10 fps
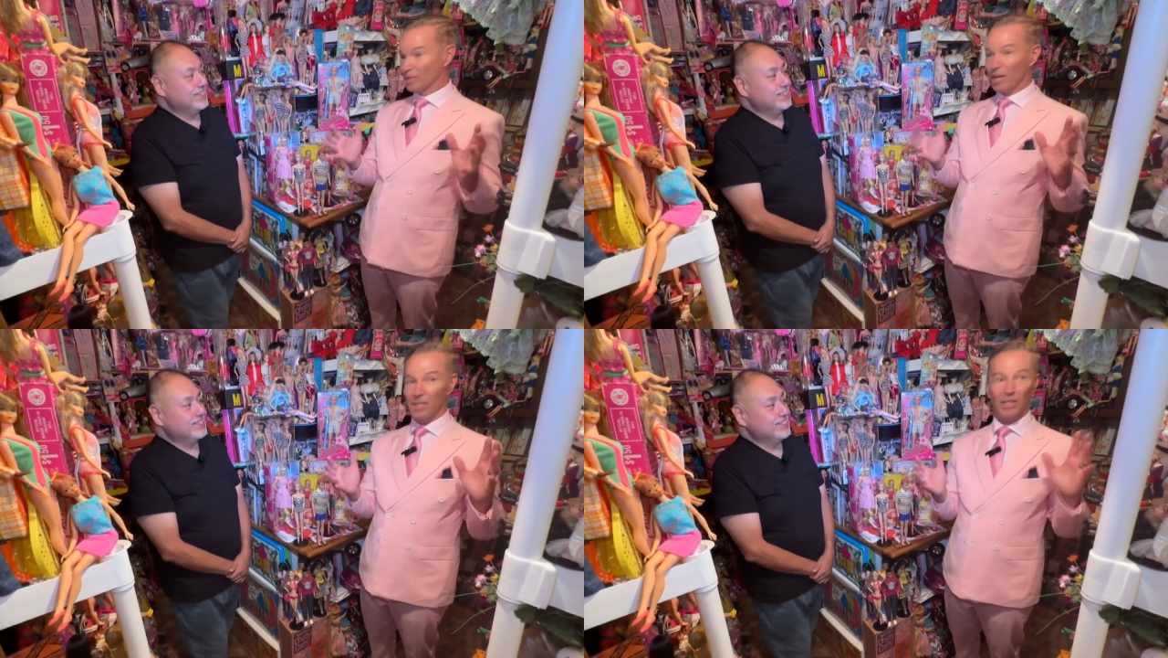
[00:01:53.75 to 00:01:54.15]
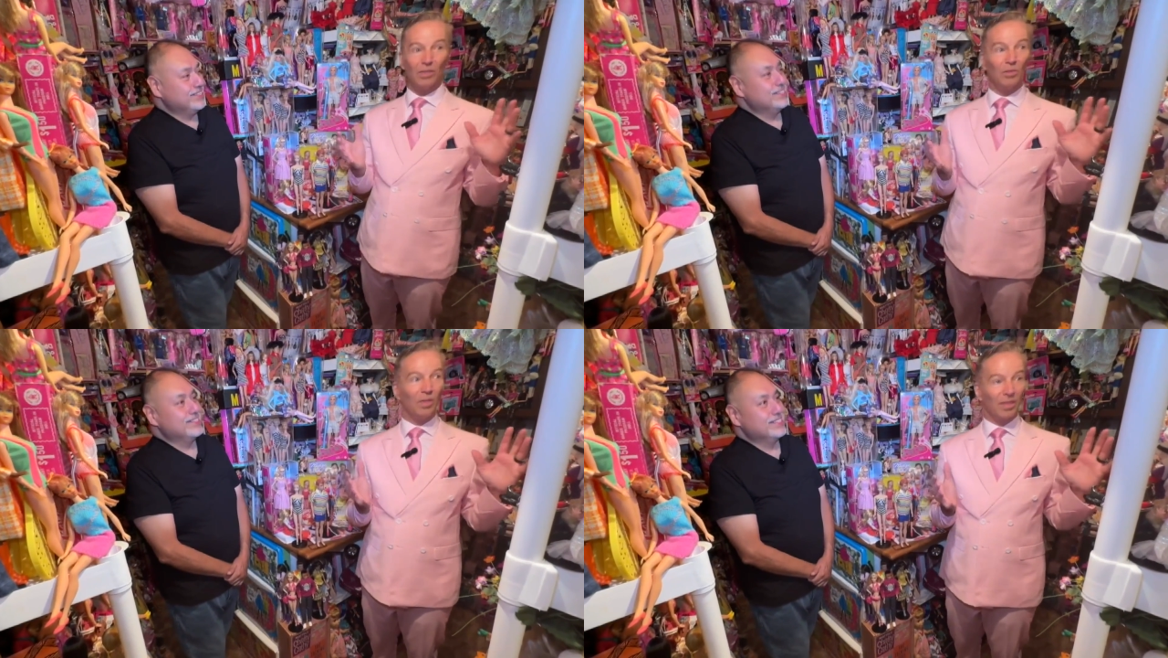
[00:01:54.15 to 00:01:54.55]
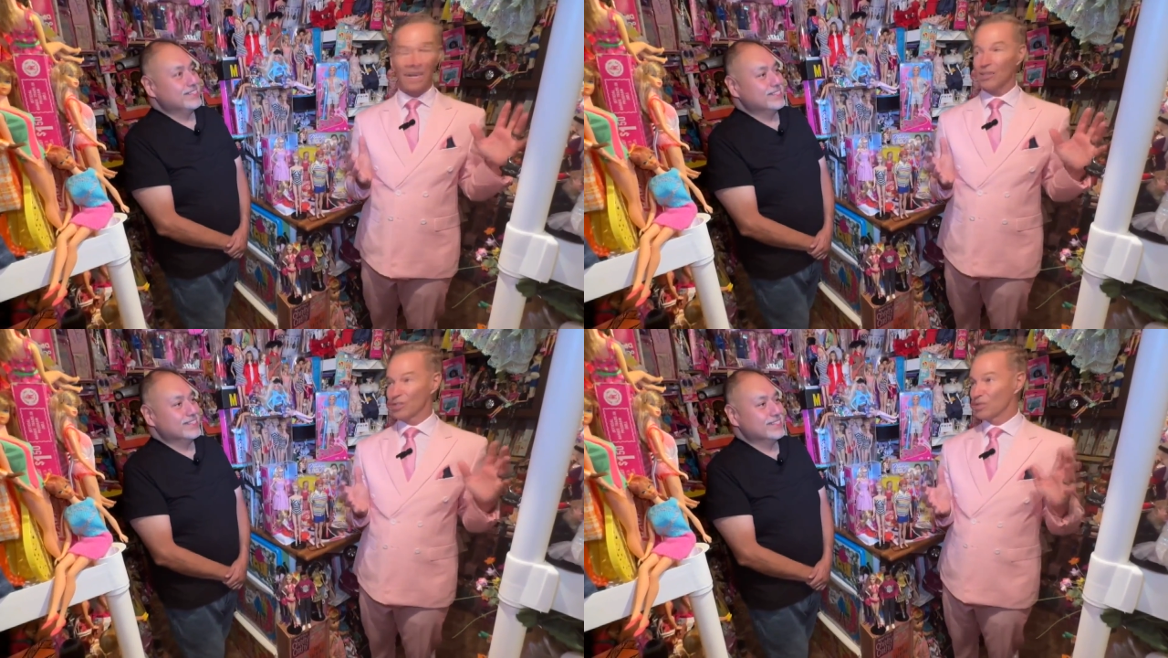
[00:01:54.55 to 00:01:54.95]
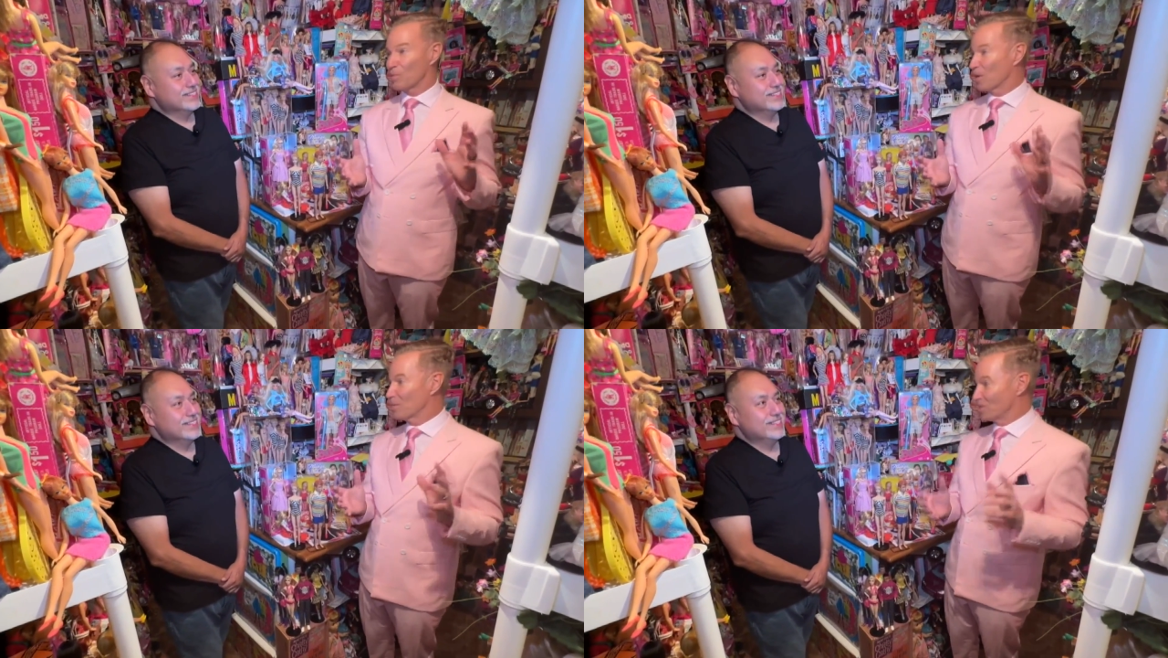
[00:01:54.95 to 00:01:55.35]
Speaker 1: time to get through the thousands of
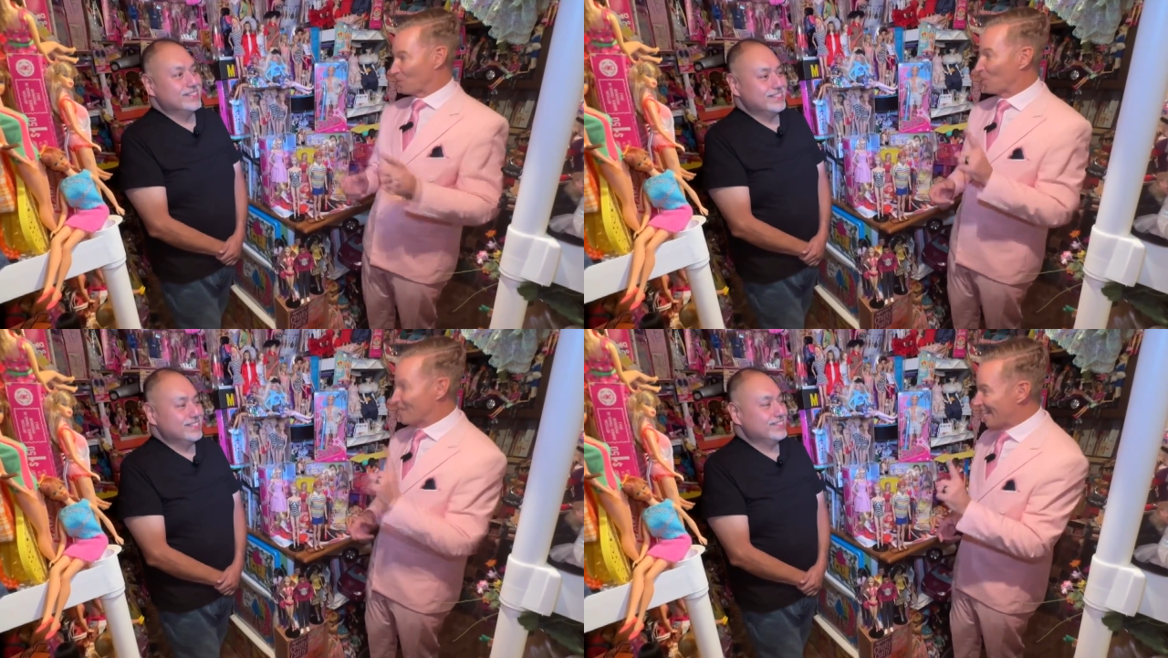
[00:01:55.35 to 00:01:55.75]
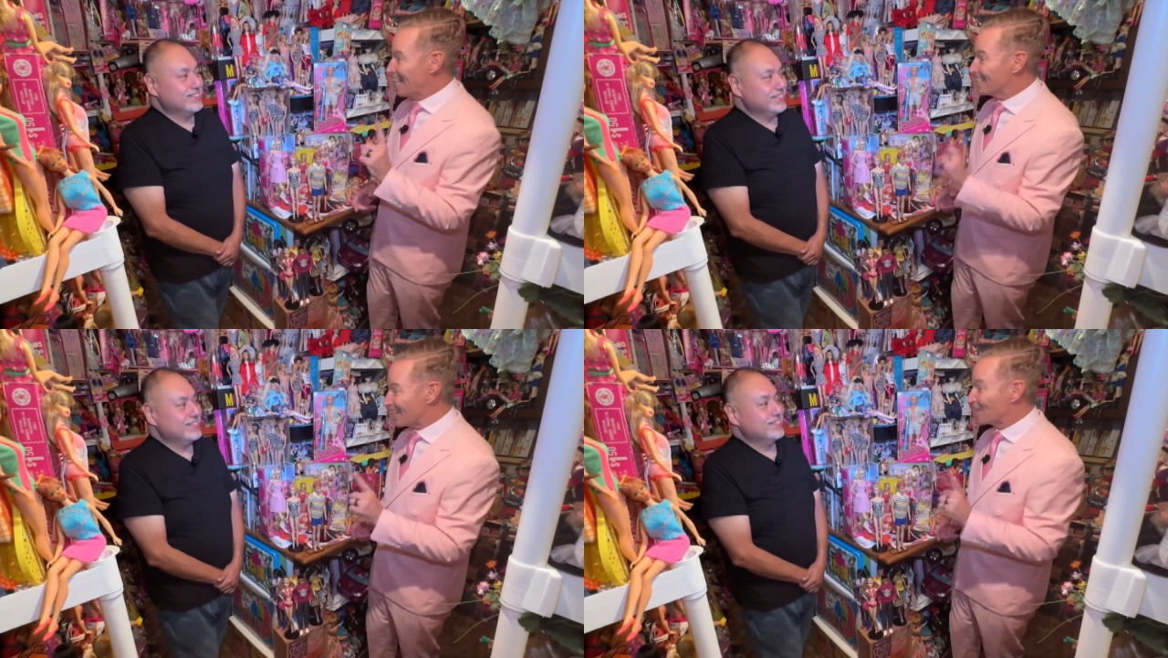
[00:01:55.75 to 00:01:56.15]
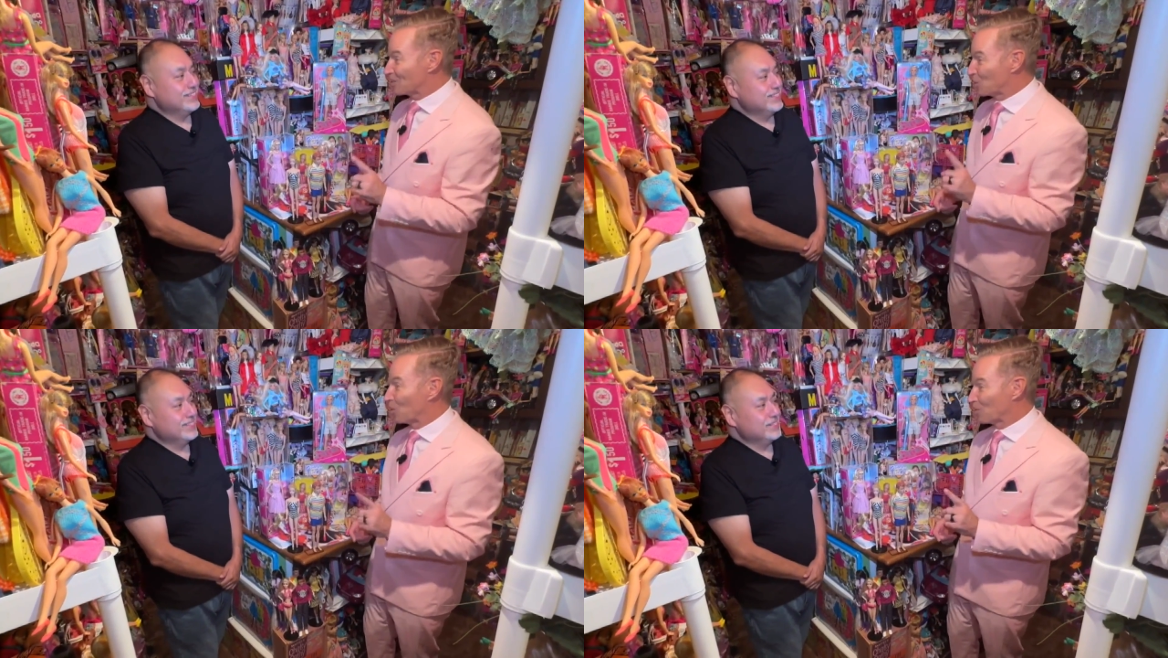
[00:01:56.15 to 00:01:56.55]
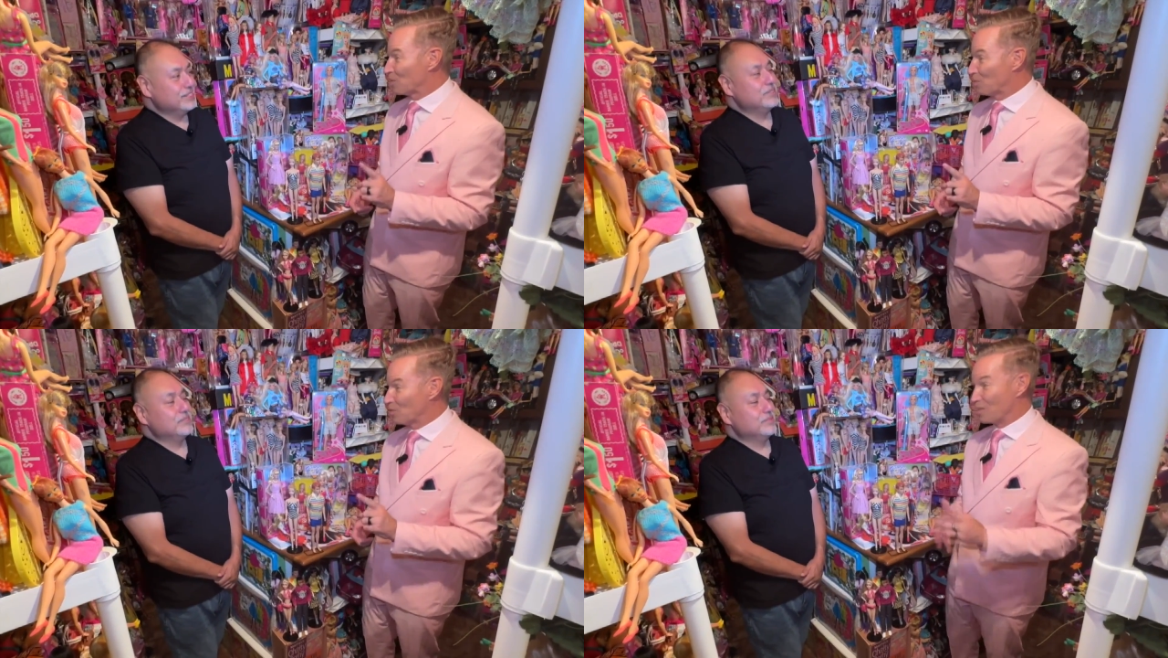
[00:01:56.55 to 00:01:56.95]
Barbies, but we can take a tour of the
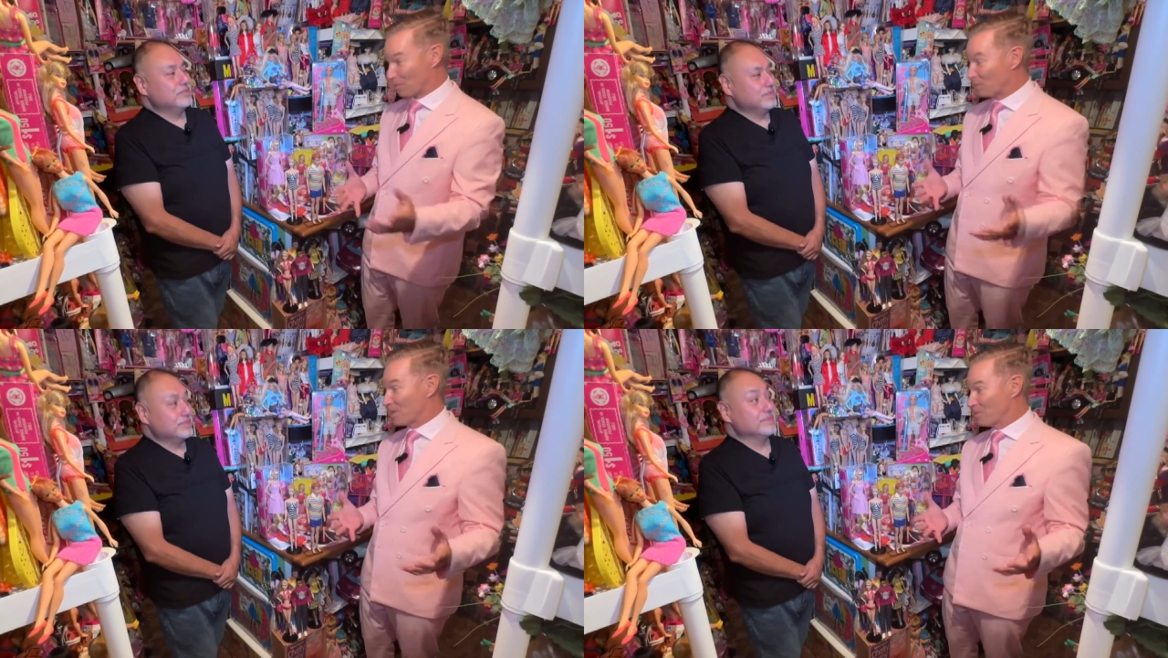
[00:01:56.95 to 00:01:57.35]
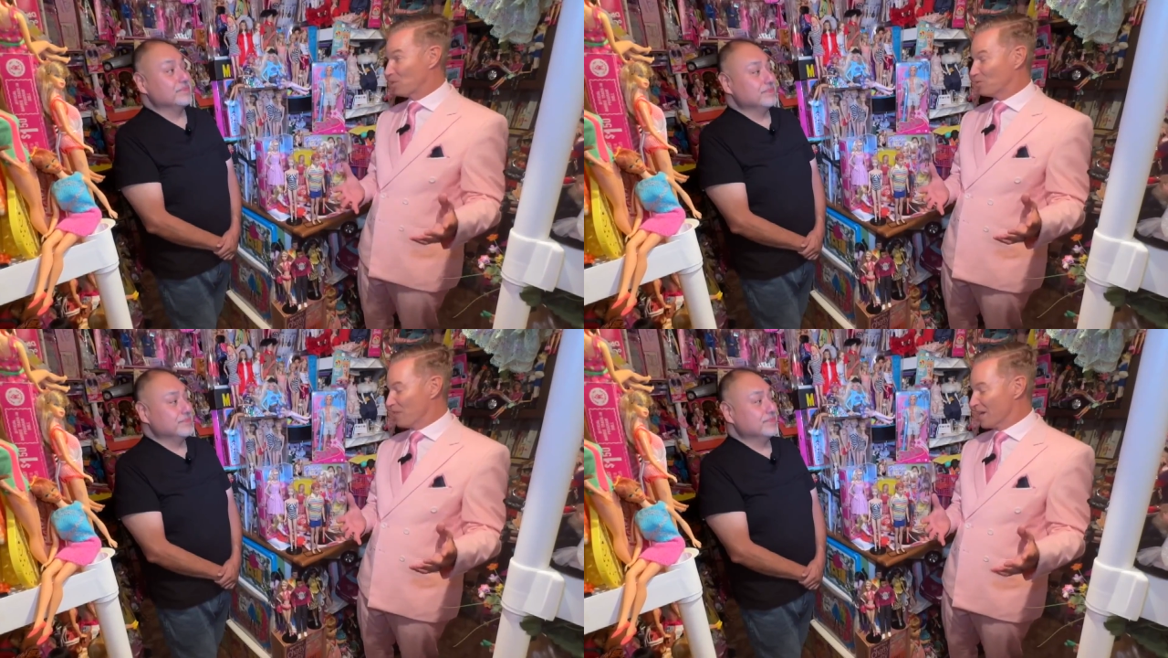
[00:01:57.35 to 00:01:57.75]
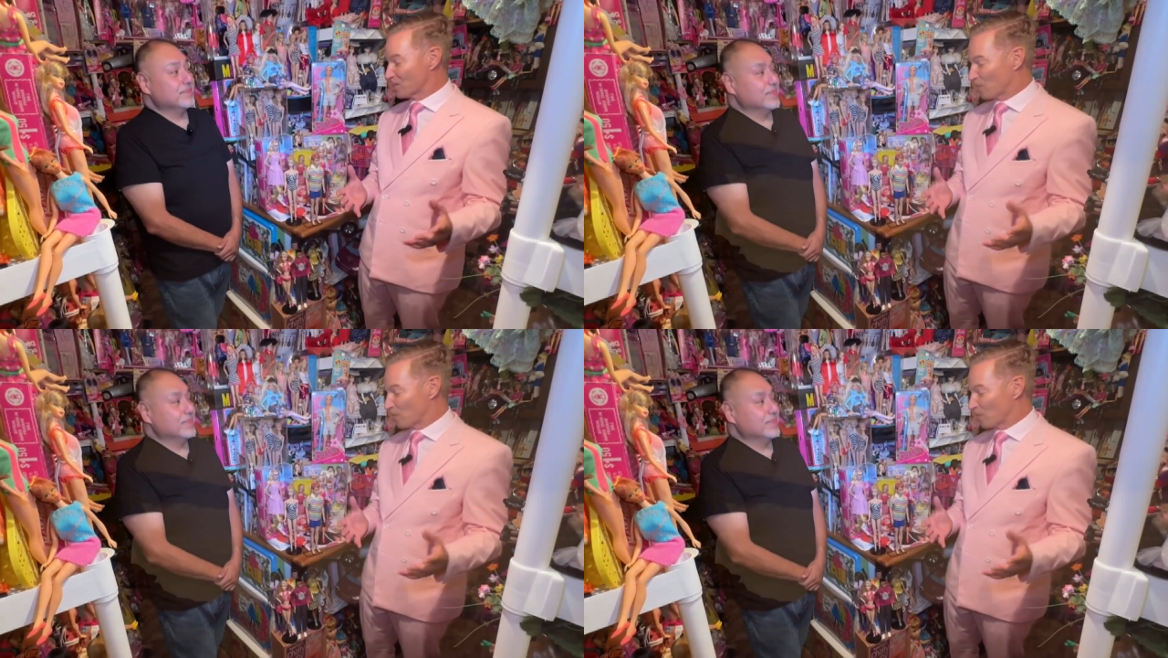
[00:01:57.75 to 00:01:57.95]
movie for people mm -hmm. who mm-hmm. fans,